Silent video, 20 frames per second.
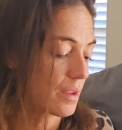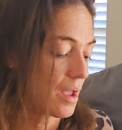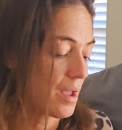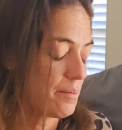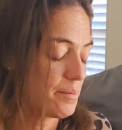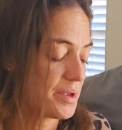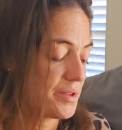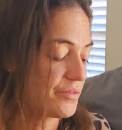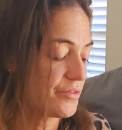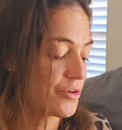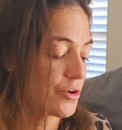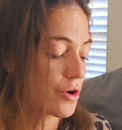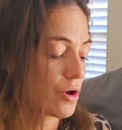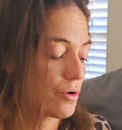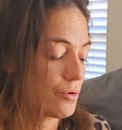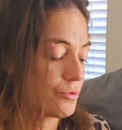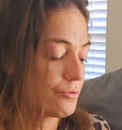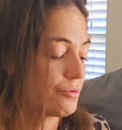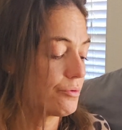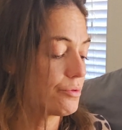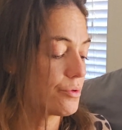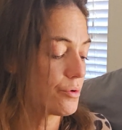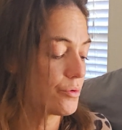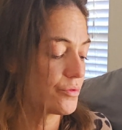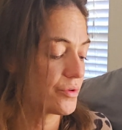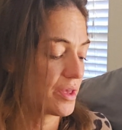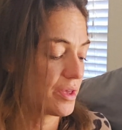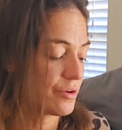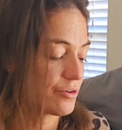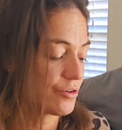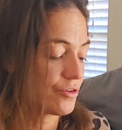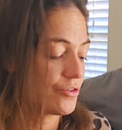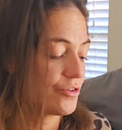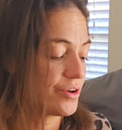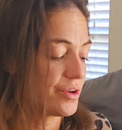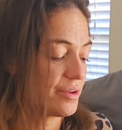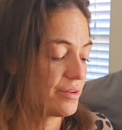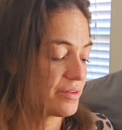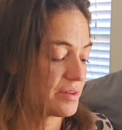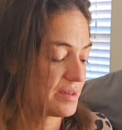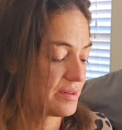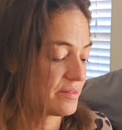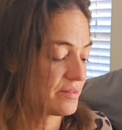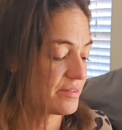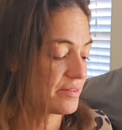I mean, to go through those energies and